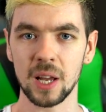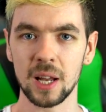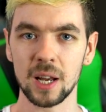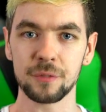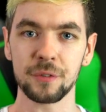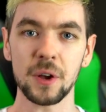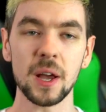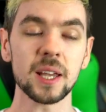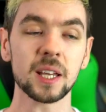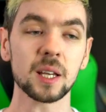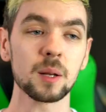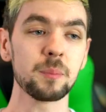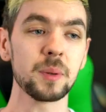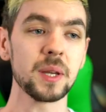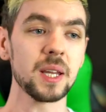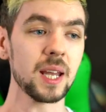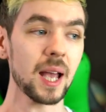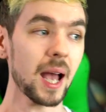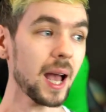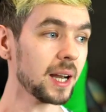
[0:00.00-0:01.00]
And if I can
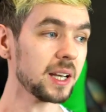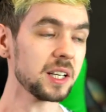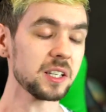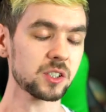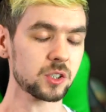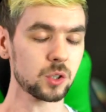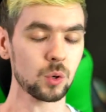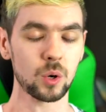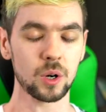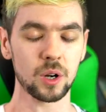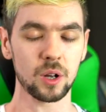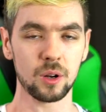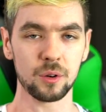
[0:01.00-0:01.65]
be any sort